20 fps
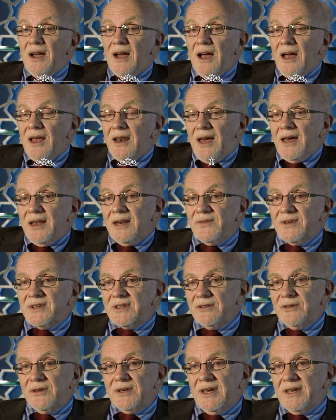a lot of
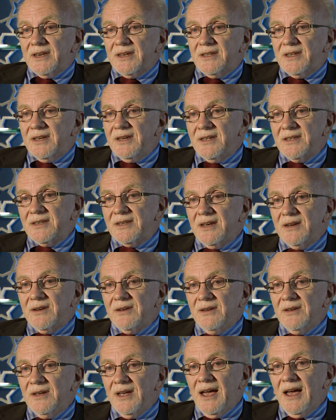us look at it and
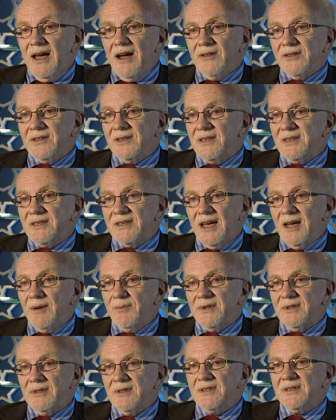say, how did this
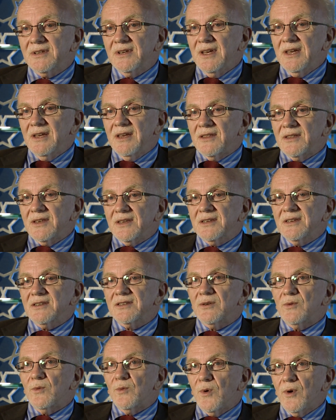happen? This
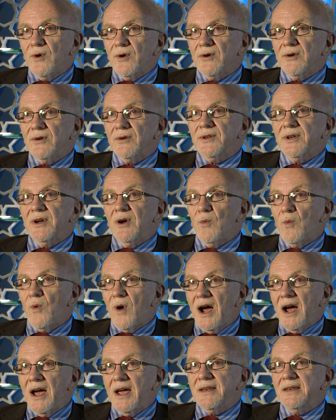is a
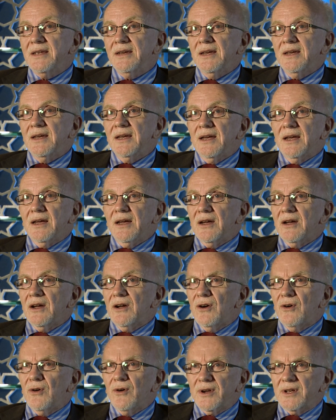worldwide
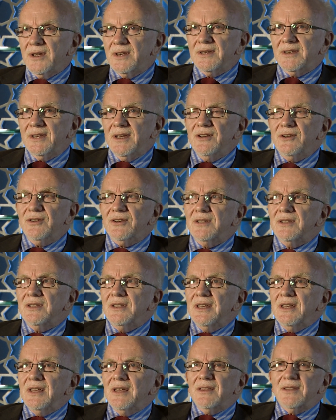organization.
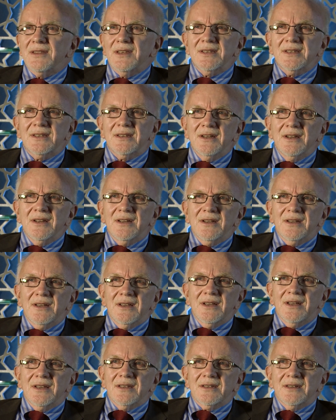This
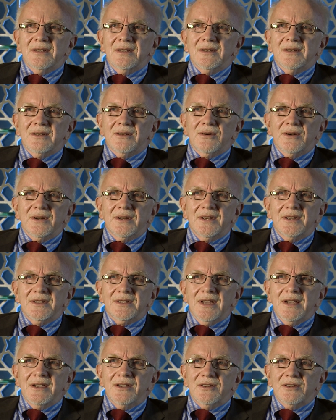is an
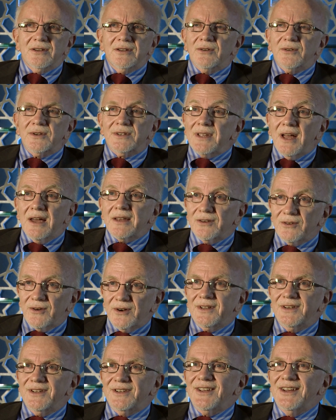organization, or it's not an
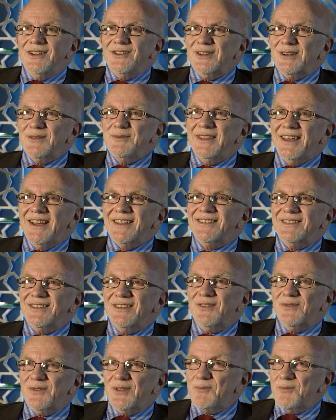organization. I mean, that's
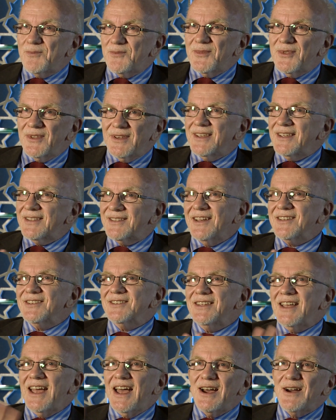it
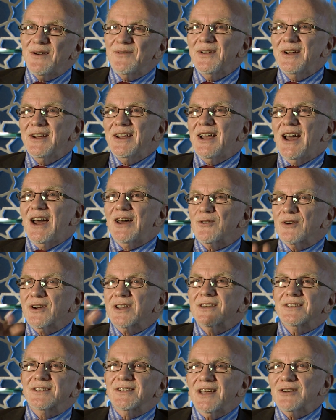doesn't have an
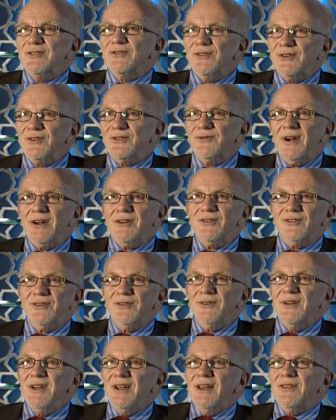organizational
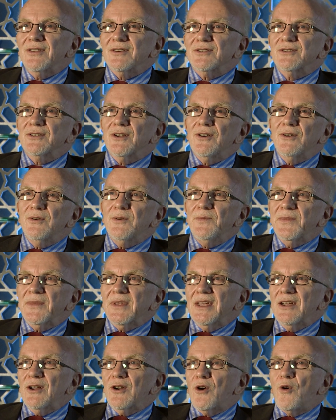structure. There's no
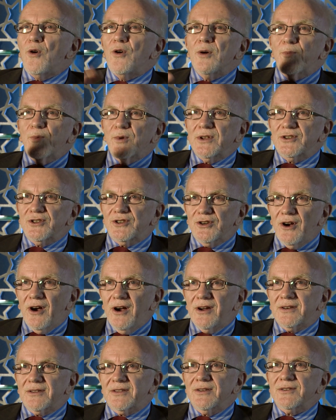corporate
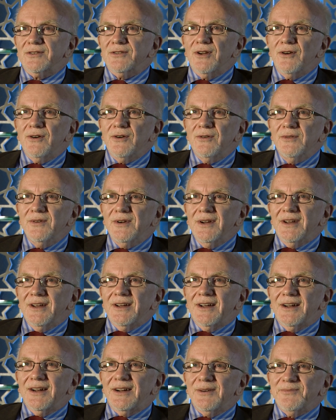chart. There's no,
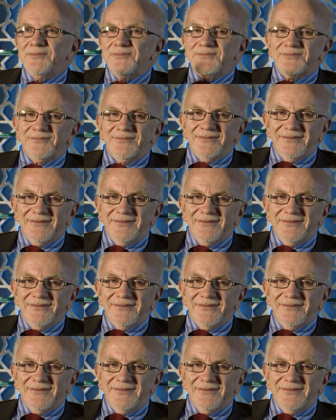so